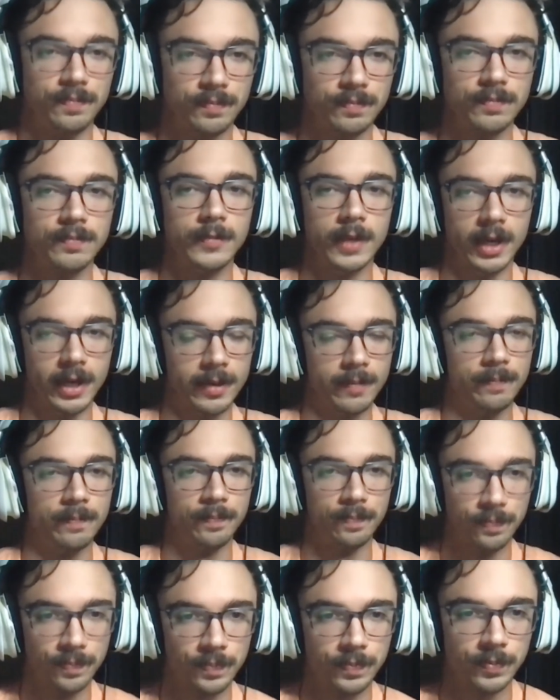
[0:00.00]
He should
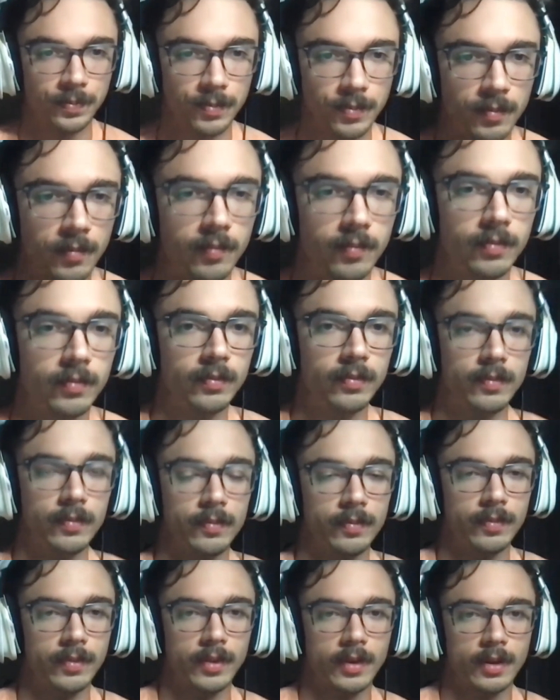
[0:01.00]
have gone out there and kicked it.
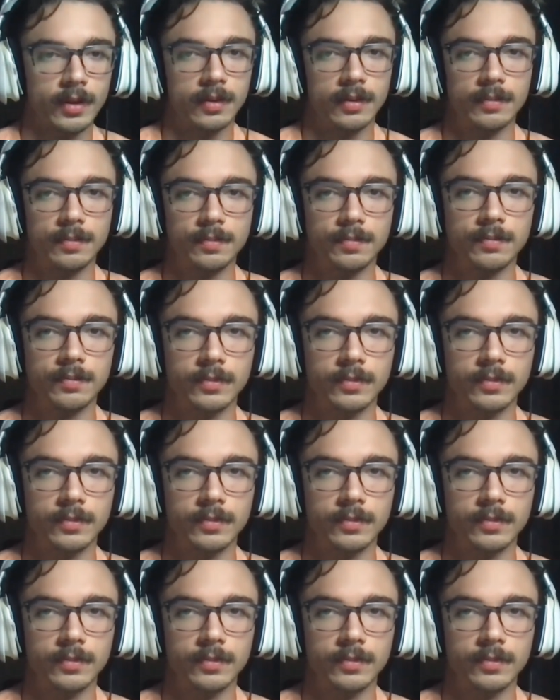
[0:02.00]
That was dumb.